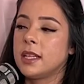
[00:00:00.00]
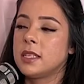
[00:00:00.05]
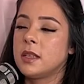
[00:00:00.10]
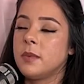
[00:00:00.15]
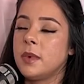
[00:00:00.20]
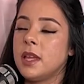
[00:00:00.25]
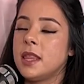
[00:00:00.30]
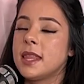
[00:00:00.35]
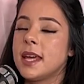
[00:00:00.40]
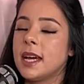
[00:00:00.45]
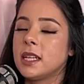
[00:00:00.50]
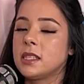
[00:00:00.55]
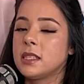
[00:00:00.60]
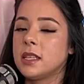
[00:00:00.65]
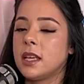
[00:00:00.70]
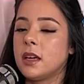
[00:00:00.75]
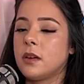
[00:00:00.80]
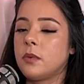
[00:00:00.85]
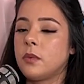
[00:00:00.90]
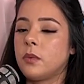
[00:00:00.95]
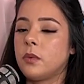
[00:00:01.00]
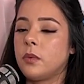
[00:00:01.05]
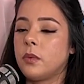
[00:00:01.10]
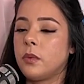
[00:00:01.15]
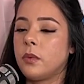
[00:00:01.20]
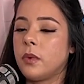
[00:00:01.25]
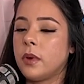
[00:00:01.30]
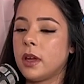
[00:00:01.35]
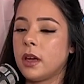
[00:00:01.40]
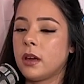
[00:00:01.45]
to me, that's like
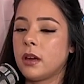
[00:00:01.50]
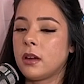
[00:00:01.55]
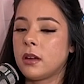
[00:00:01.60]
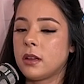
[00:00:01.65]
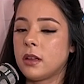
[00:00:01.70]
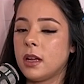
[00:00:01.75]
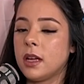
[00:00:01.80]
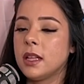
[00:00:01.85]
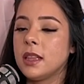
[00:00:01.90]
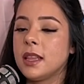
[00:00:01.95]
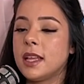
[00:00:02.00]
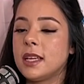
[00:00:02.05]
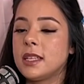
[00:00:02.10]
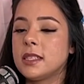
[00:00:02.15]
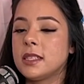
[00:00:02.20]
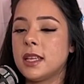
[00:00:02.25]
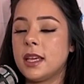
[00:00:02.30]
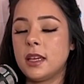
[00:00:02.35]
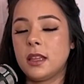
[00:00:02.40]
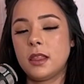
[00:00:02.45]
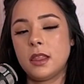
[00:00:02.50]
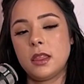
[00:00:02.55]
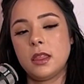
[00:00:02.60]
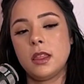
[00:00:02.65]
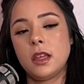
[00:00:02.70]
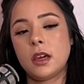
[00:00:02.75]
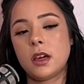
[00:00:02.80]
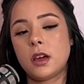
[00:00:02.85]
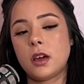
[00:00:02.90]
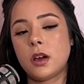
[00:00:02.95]
weird. Unless like
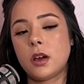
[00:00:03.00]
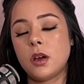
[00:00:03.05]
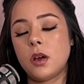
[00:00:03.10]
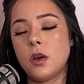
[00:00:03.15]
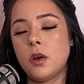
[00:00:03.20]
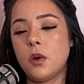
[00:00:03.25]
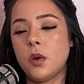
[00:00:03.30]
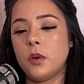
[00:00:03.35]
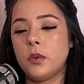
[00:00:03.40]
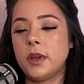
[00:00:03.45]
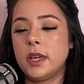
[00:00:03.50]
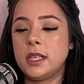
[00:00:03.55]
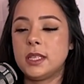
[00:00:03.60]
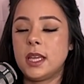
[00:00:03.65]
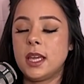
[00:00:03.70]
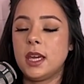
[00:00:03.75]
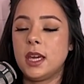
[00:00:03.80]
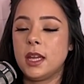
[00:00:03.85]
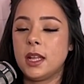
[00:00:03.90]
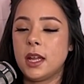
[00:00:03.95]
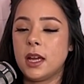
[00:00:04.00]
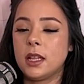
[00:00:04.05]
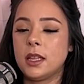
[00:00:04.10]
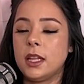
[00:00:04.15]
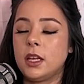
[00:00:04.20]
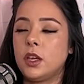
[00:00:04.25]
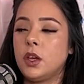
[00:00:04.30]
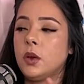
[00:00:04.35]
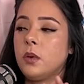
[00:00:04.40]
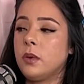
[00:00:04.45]
they're always hanging out
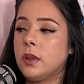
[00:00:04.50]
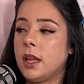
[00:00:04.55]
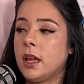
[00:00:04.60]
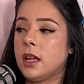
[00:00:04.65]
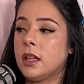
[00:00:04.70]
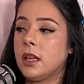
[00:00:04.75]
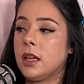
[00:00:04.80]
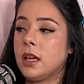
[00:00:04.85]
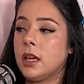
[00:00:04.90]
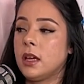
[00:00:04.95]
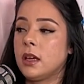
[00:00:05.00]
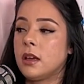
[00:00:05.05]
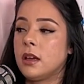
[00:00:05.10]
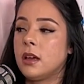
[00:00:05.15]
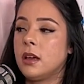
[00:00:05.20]
like you and Andy.